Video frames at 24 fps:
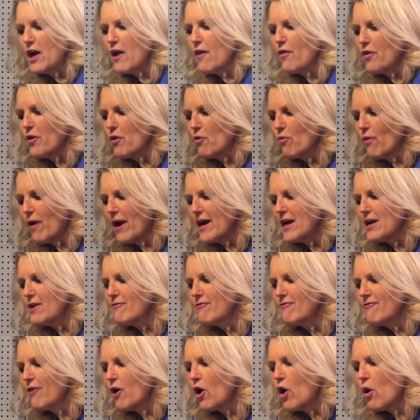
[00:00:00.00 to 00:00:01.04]
the right
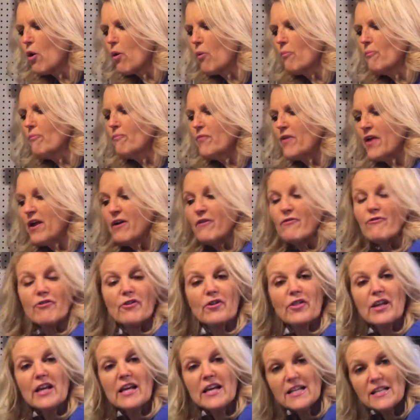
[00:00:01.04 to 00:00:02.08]
foam for
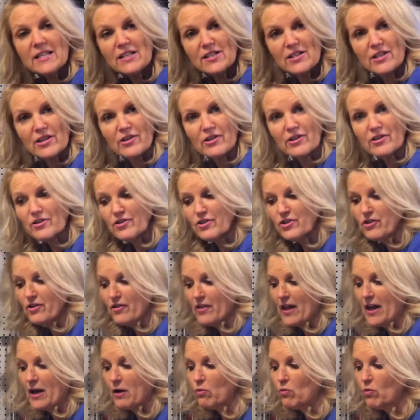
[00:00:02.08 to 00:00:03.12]
the insert so
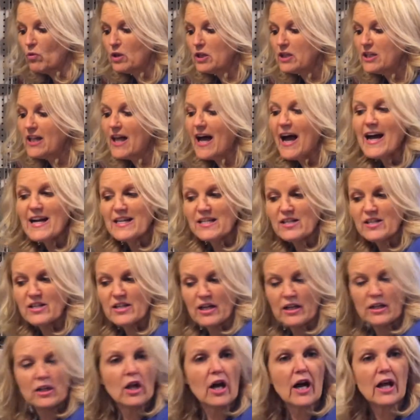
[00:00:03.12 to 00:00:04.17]
that it will last
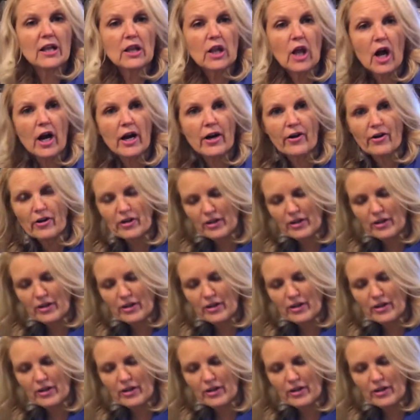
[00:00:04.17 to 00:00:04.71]
a lot longer.